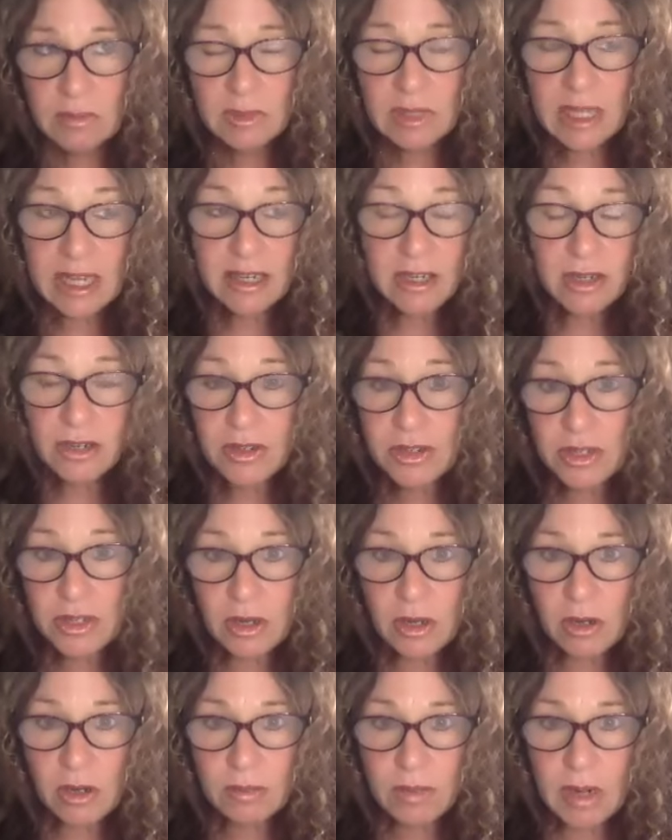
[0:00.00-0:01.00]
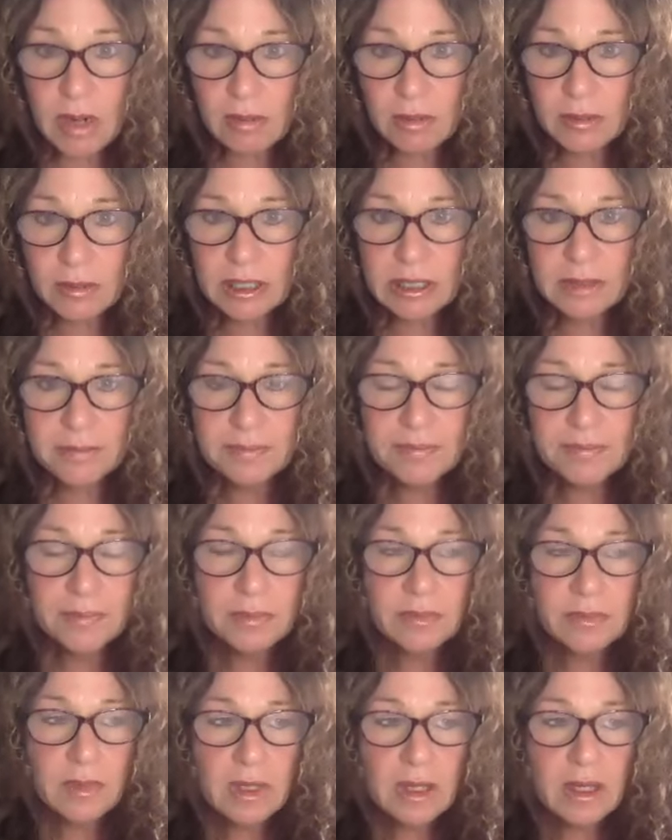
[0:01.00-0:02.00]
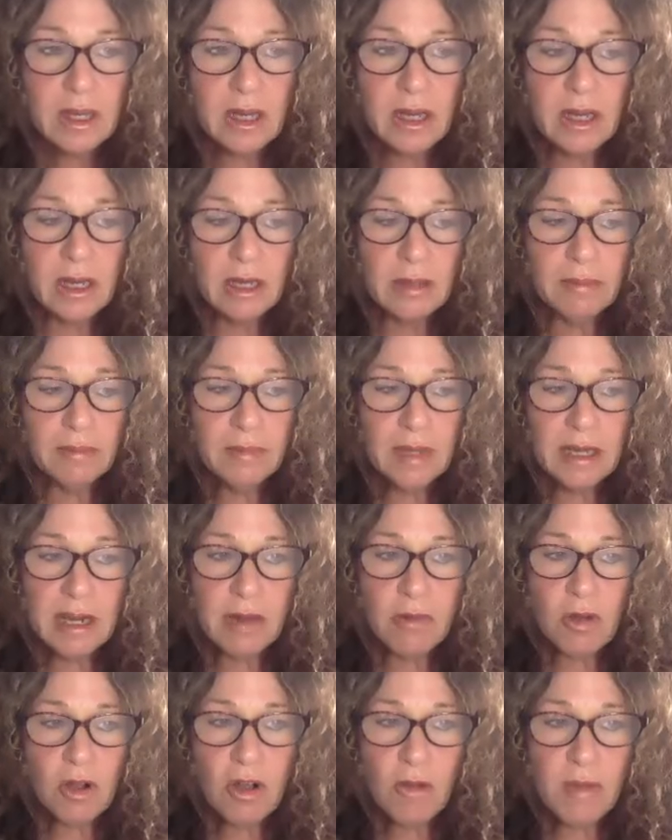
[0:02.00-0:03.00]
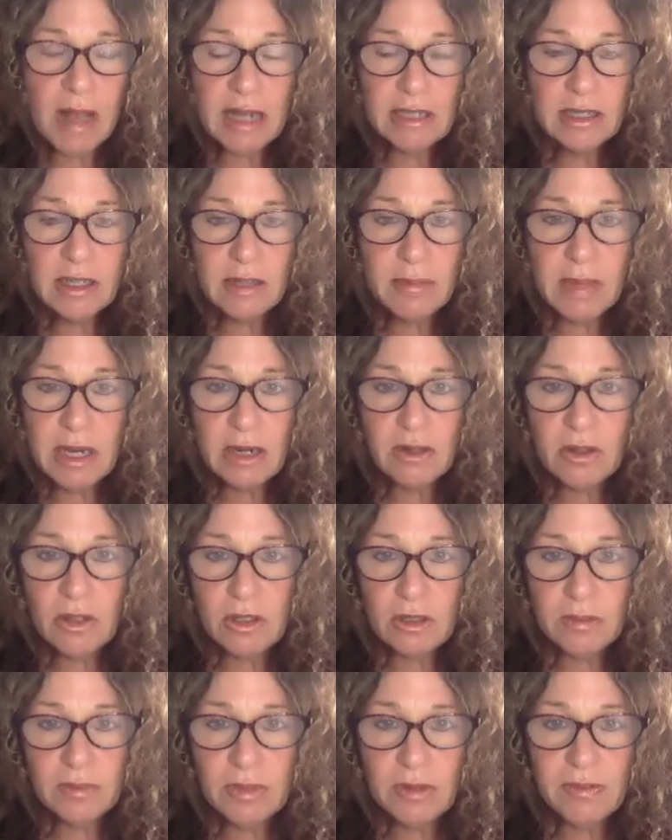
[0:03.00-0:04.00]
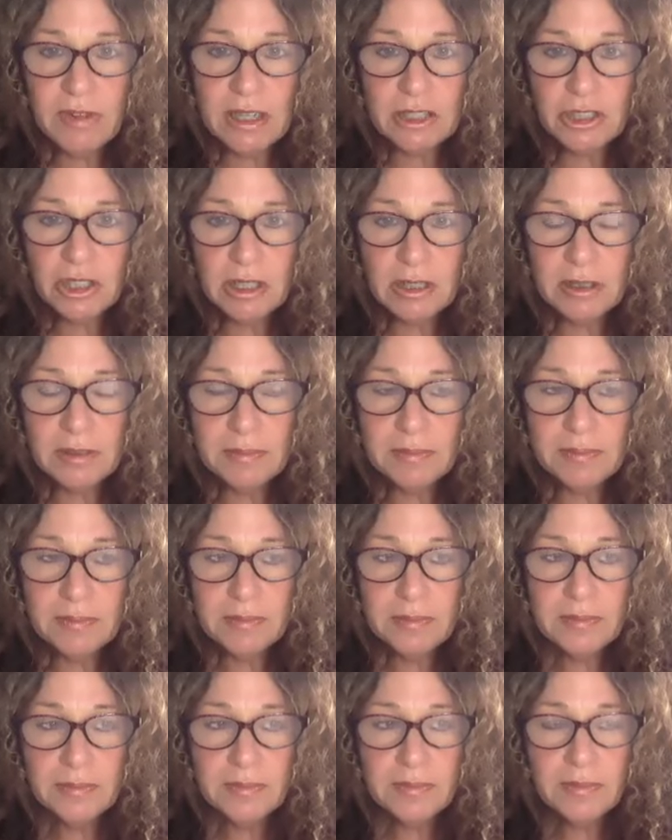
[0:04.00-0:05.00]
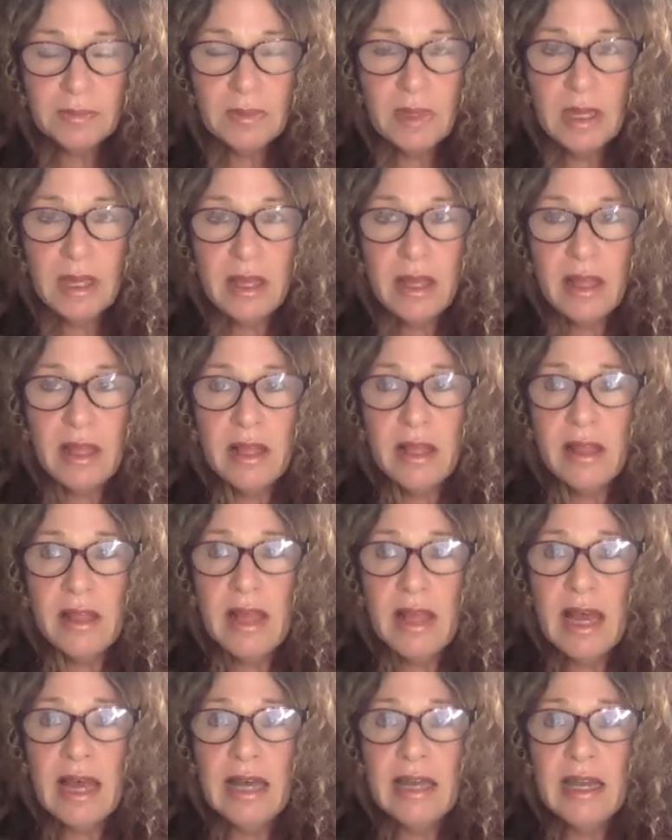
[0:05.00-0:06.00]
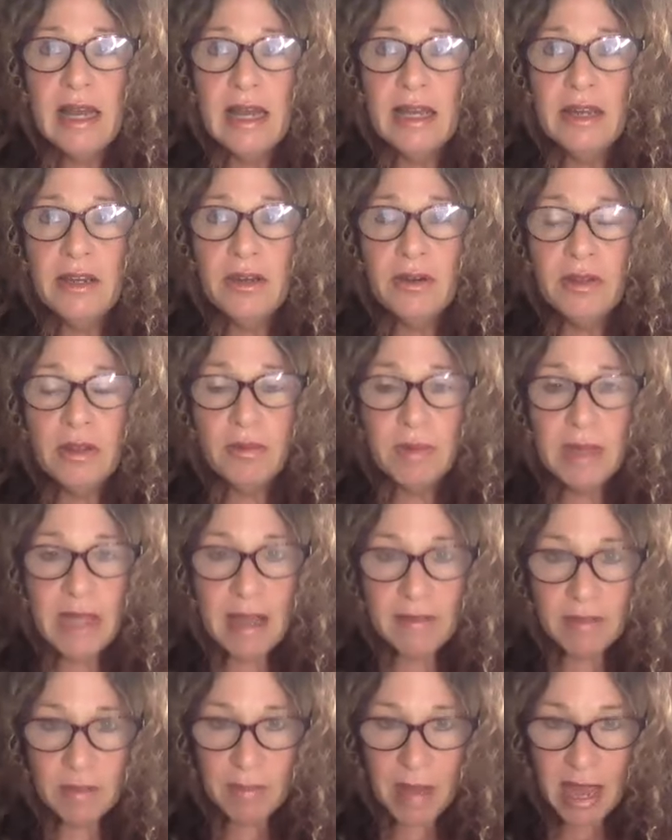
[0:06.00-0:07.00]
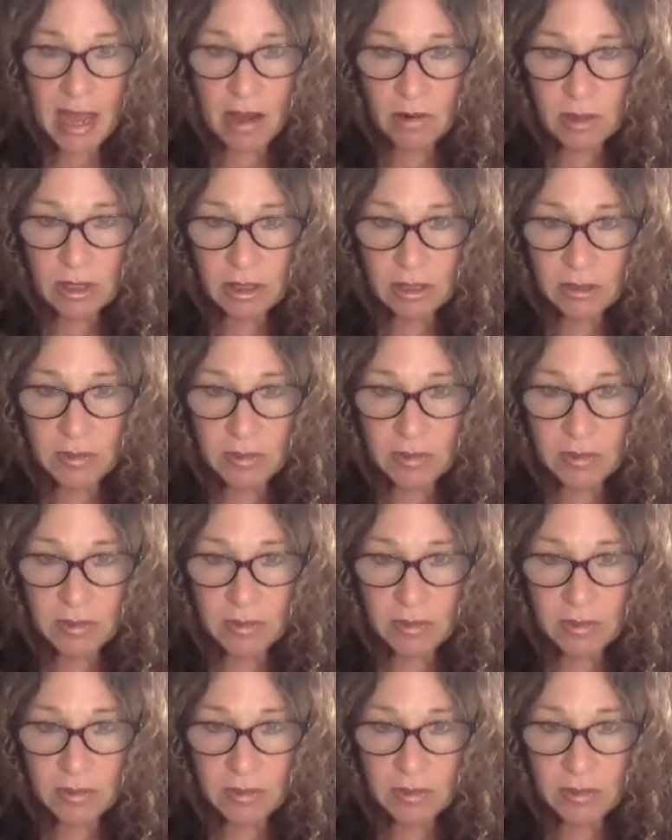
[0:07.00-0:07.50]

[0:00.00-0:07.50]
10 years ago, probably. And I won't go back to the medical profession. That I know that we have the power